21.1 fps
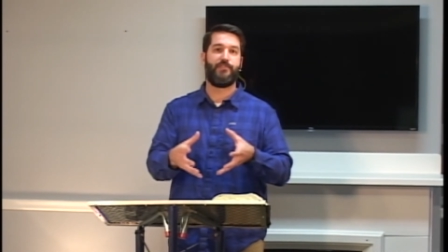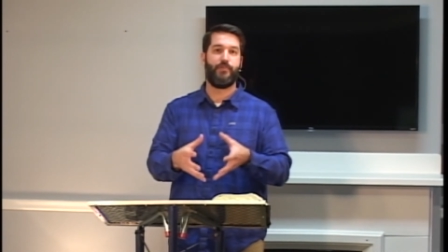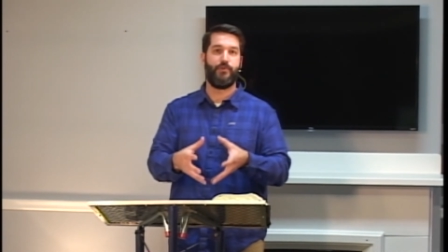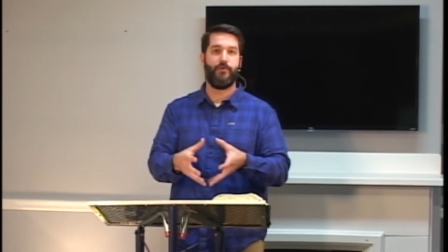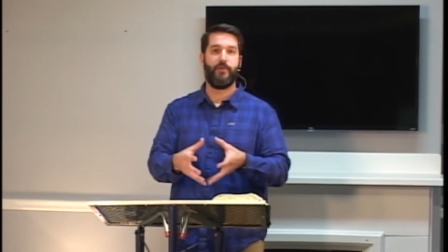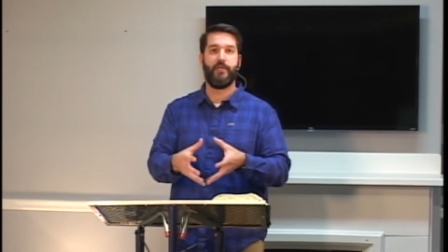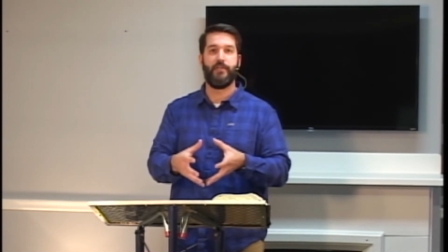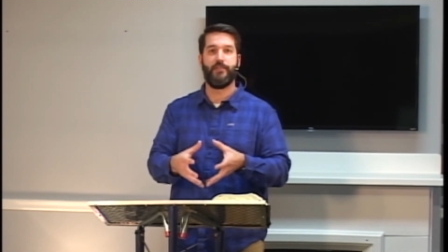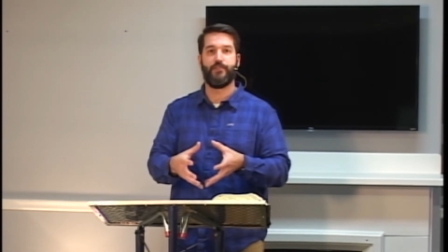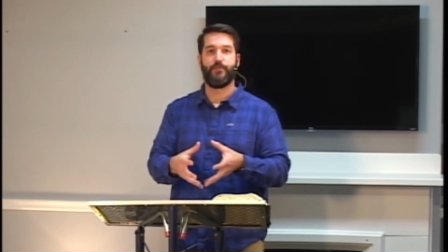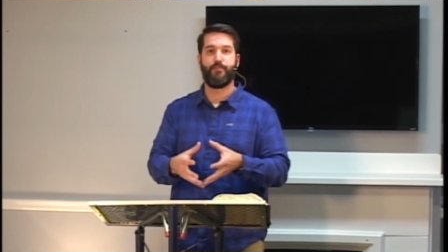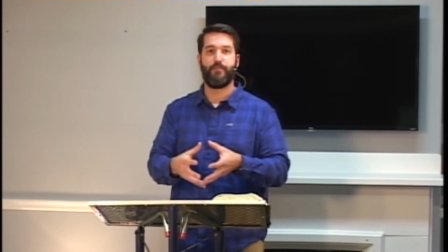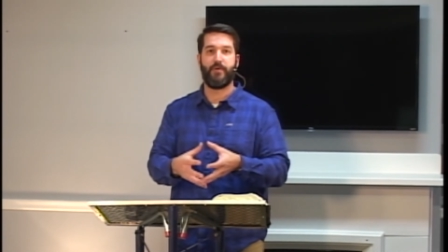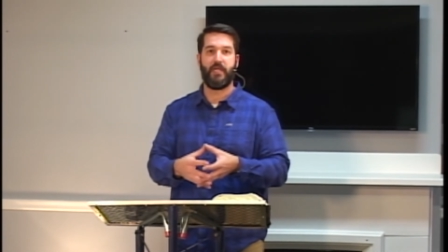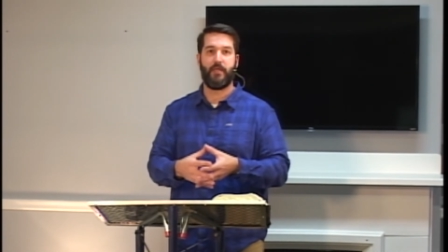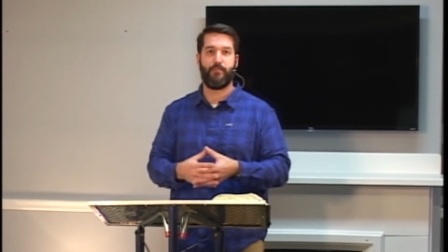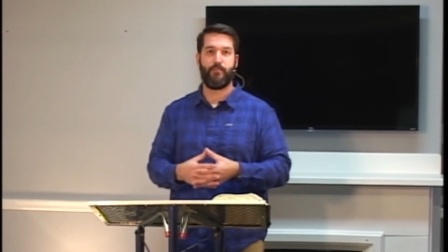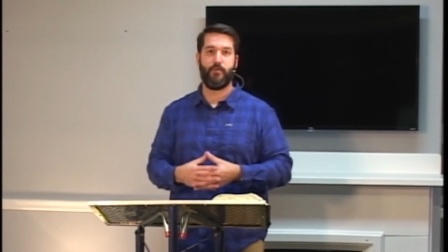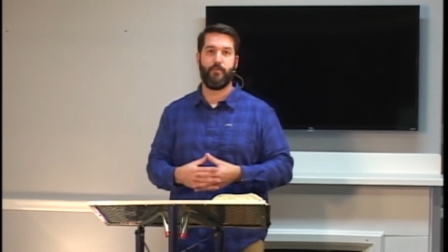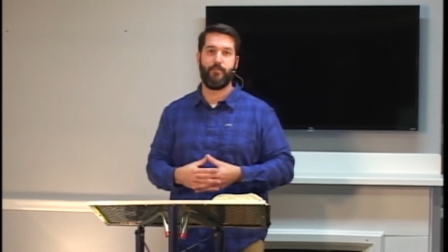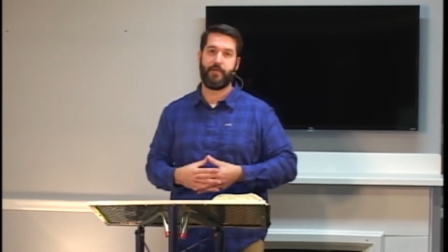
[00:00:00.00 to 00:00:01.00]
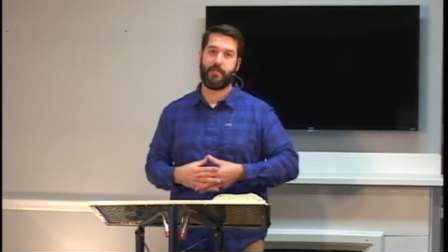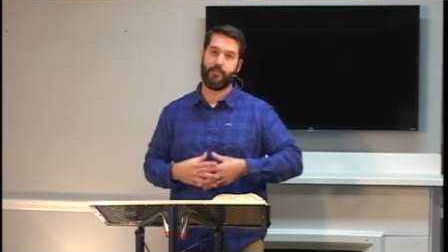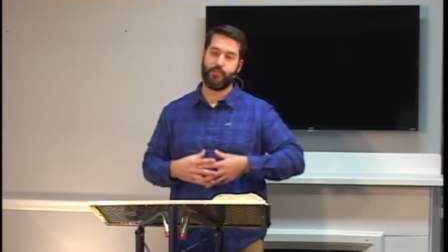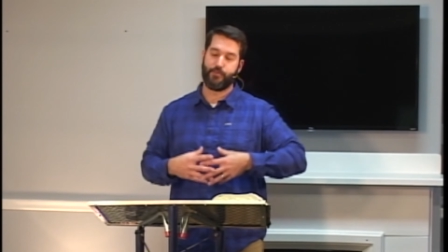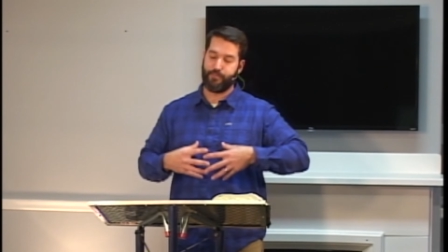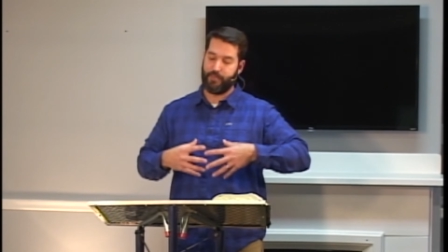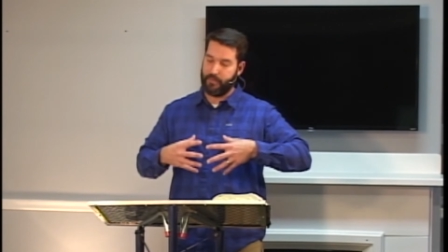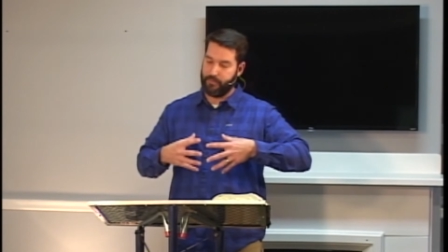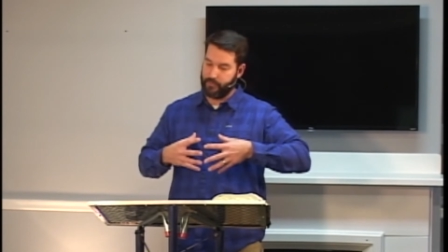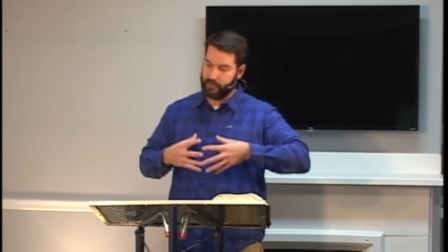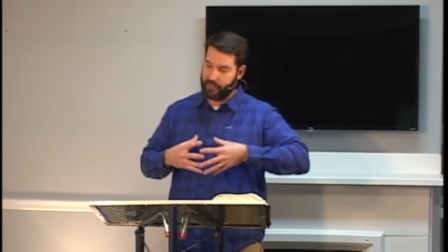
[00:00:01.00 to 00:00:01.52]
to his people because
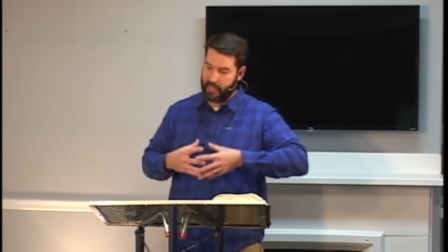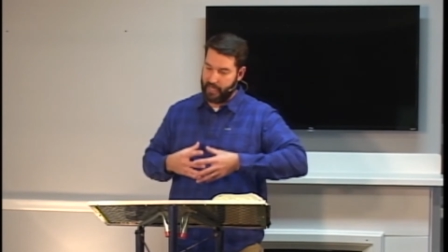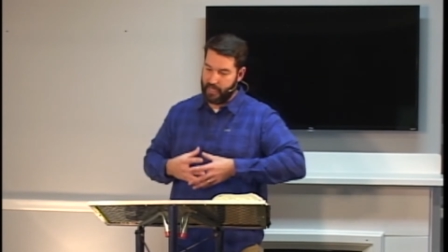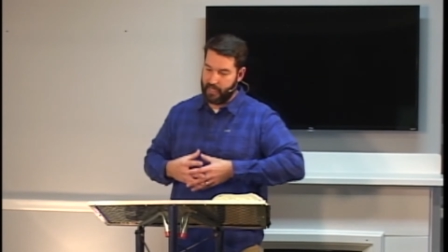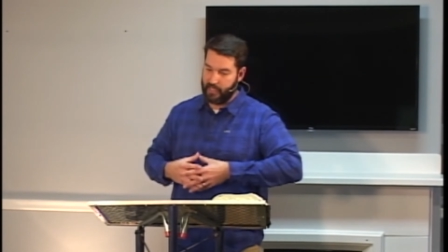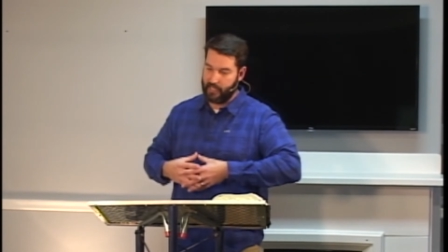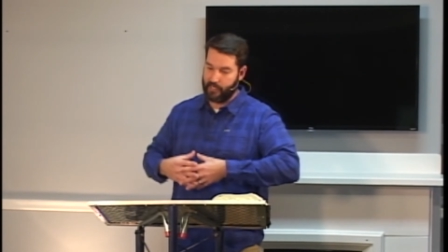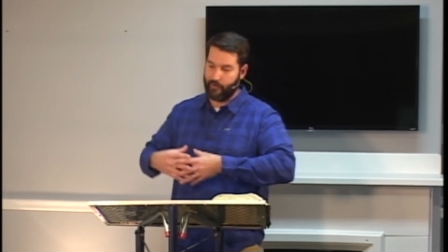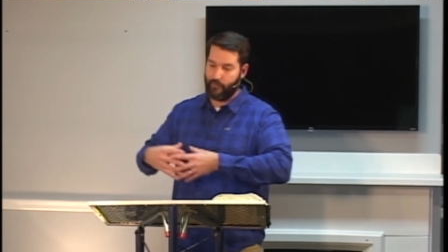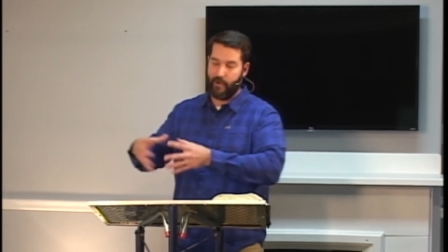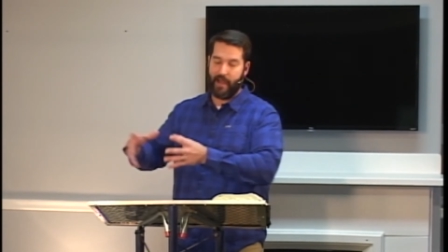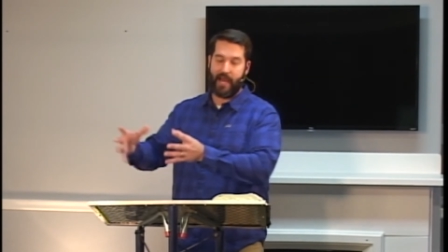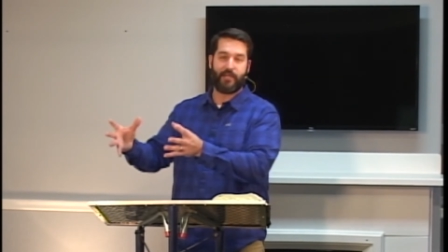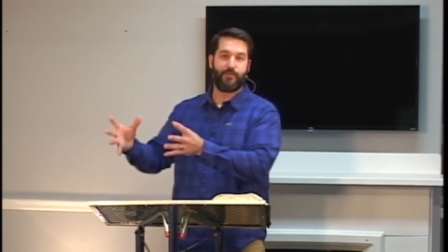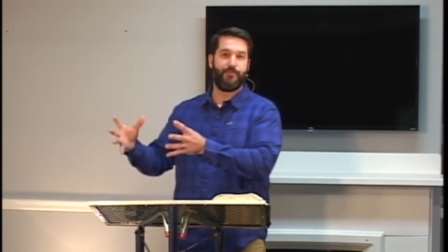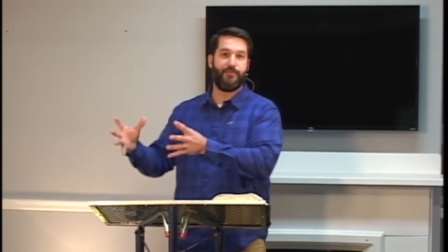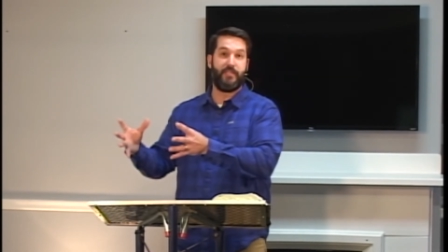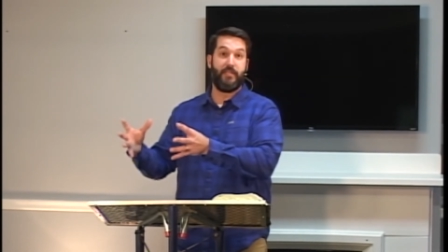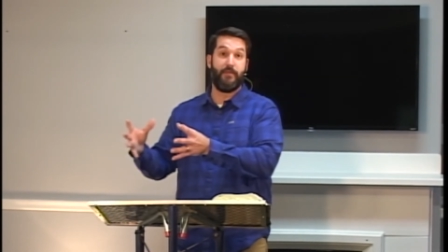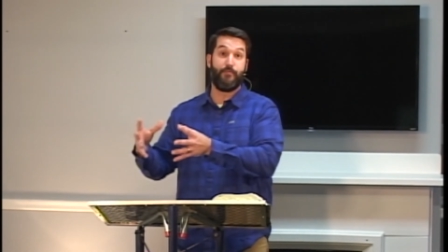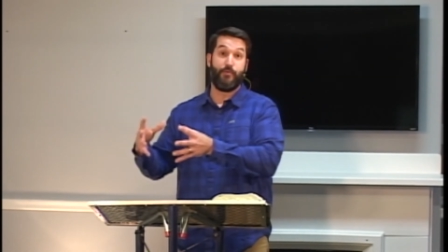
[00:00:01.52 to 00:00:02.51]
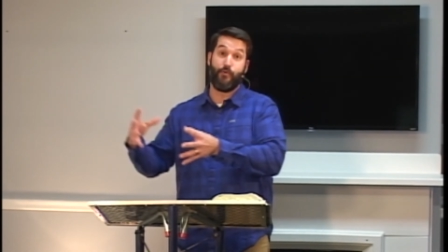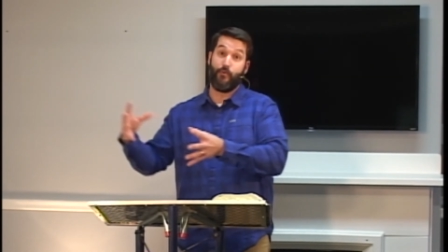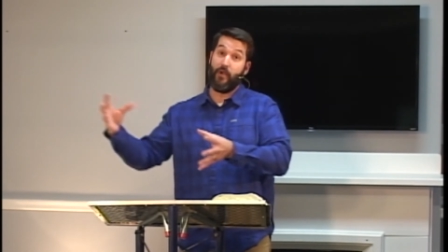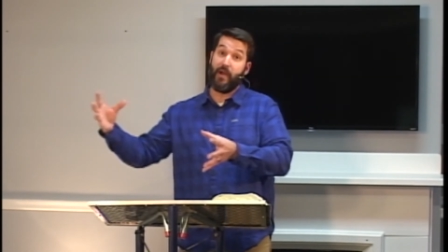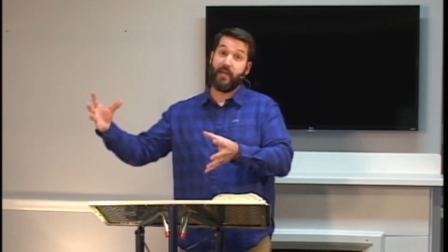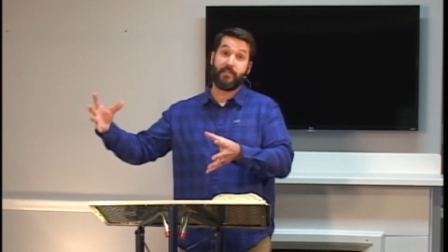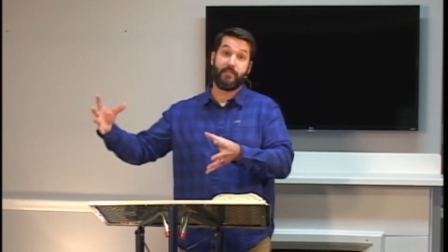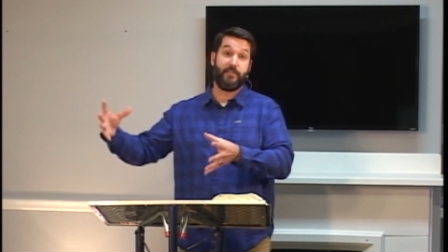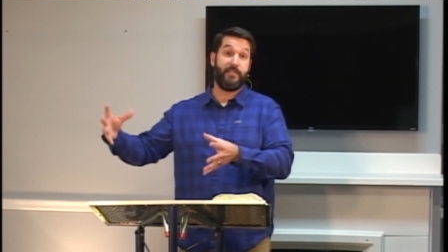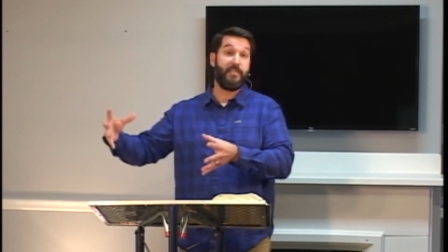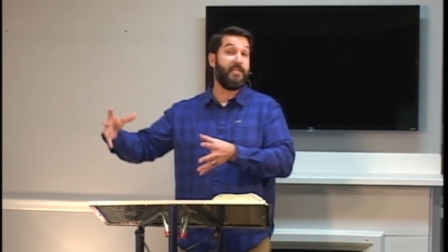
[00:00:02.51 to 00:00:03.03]
people can't interact with him
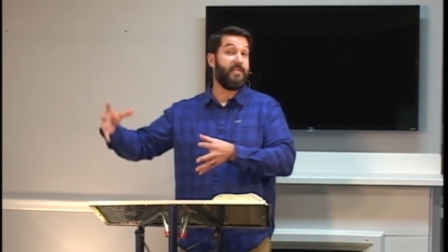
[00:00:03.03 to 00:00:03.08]
directly.